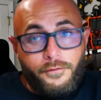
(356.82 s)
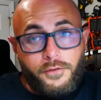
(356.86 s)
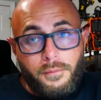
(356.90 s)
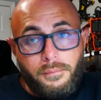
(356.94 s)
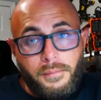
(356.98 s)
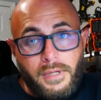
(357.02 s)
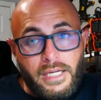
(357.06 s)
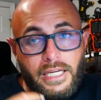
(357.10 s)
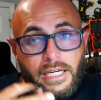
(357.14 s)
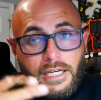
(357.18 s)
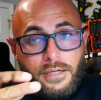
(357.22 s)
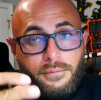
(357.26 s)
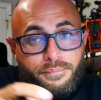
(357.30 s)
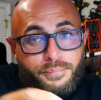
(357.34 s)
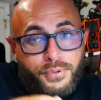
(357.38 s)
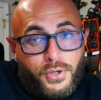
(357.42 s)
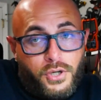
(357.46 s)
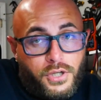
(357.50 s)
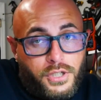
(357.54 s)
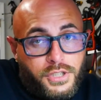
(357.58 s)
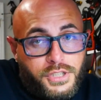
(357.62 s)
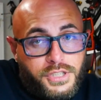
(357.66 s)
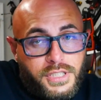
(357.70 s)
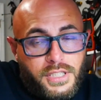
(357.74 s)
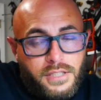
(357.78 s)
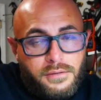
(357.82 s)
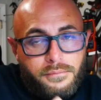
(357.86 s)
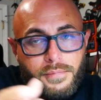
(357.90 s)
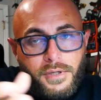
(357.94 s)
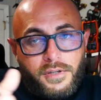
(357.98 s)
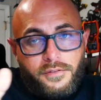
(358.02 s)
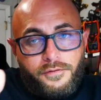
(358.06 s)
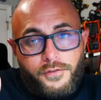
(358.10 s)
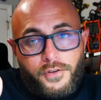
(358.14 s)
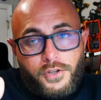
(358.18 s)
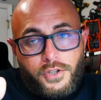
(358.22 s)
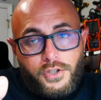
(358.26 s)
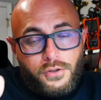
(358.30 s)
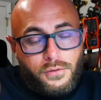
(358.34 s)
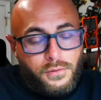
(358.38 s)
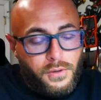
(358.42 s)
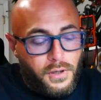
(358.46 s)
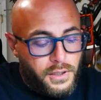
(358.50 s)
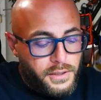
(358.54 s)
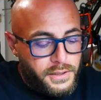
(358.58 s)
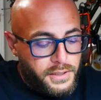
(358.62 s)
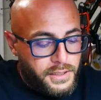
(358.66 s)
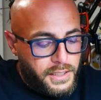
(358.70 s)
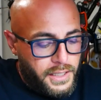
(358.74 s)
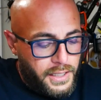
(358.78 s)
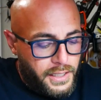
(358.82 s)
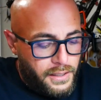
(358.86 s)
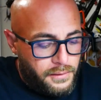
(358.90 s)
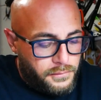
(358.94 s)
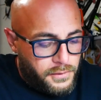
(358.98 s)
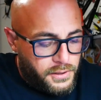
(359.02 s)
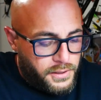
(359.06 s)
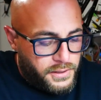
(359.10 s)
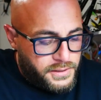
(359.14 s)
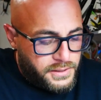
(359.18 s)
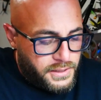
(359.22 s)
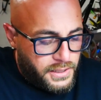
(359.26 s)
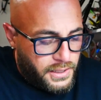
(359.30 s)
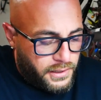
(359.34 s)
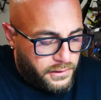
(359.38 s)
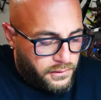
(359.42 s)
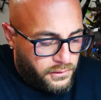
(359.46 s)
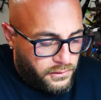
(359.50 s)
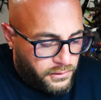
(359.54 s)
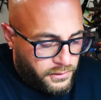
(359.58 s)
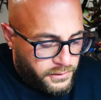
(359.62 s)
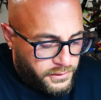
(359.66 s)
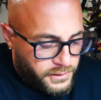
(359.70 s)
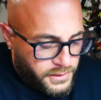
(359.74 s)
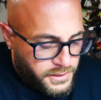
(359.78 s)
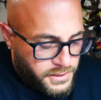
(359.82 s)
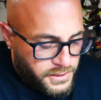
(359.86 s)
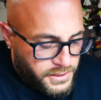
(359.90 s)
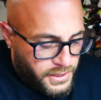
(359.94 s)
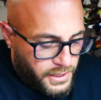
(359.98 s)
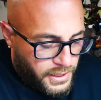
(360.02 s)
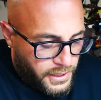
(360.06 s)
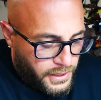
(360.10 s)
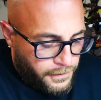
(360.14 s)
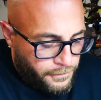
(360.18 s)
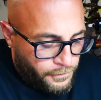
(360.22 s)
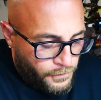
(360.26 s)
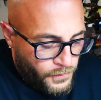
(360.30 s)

for me in person, but for you on camera, it's kind of hard to see.